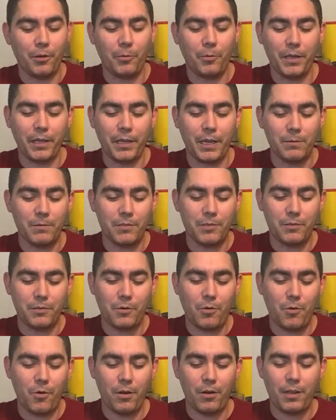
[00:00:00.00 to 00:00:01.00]
When it comes to
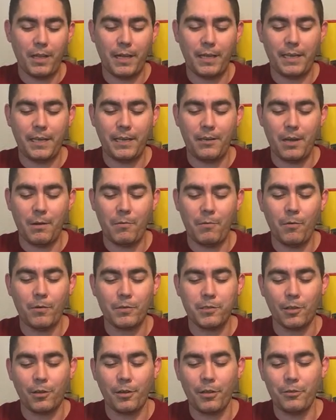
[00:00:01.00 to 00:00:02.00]
decor, like I'm always
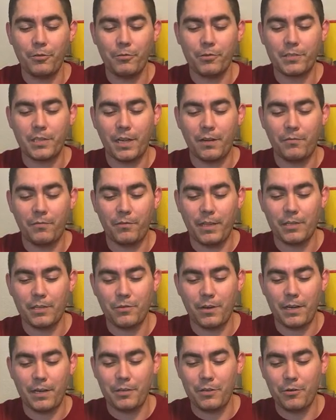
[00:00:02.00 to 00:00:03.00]
learning new stuff when I
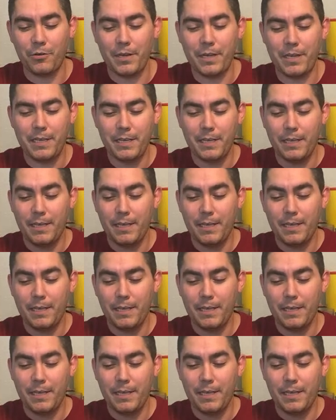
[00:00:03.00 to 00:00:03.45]
try and do it,